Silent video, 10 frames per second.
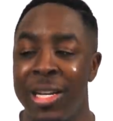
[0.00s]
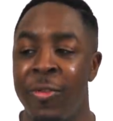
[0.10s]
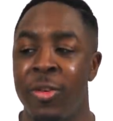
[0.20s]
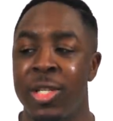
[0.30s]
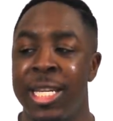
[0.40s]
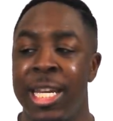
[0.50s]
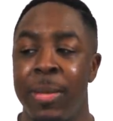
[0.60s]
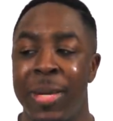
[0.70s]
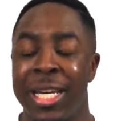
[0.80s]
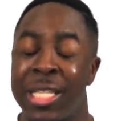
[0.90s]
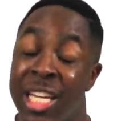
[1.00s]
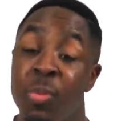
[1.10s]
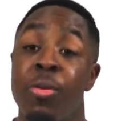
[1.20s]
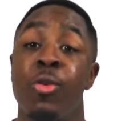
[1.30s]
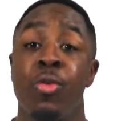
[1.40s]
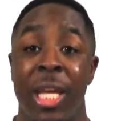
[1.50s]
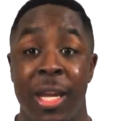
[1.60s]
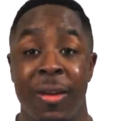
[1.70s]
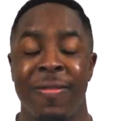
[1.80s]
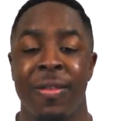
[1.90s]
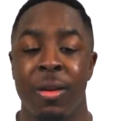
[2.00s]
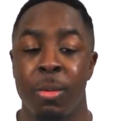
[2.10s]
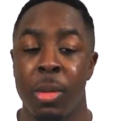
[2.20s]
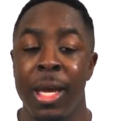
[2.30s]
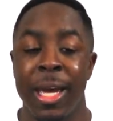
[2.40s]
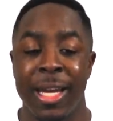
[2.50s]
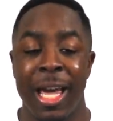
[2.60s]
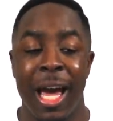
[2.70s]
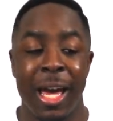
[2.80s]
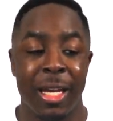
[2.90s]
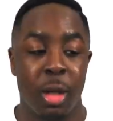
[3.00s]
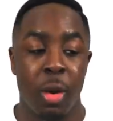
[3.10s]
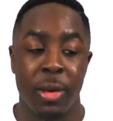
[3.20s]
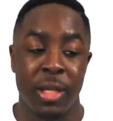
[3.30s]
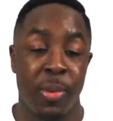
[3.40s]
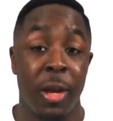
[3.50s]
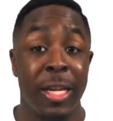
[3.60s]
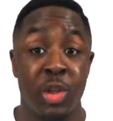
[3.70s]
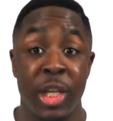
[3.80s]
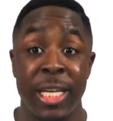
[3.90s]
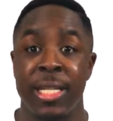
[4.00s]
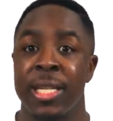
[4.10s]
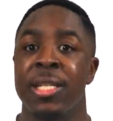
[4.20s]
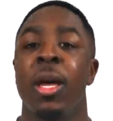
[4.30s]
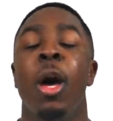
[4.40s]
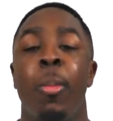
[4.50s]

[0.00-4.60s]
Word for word: or difficulty, because that's pruning from God and the Holy Spirit and Jesus.